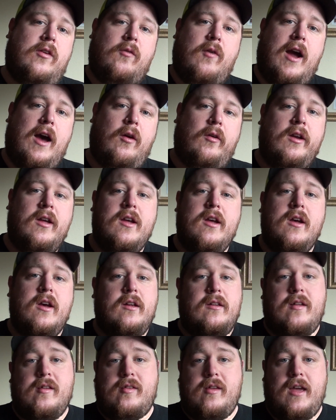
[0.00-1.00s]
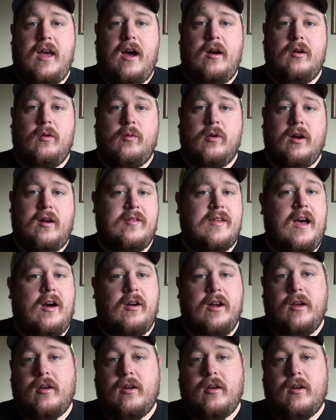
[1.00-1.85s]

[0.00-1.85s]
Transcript: route to see how it works out.